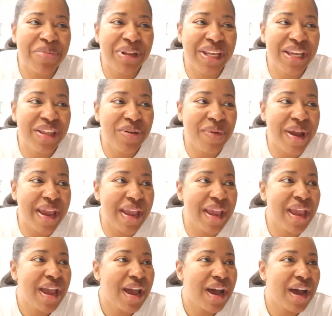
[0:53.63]
But either way,
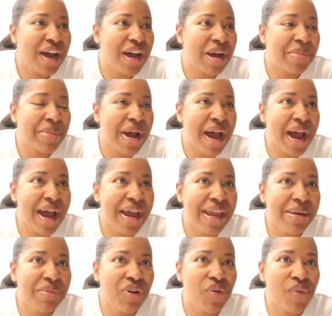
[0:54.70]
um, I
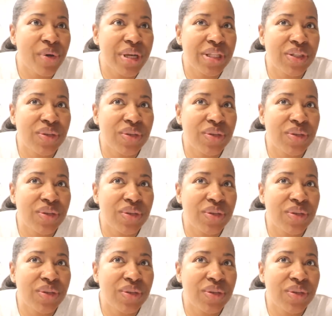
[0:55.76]
am going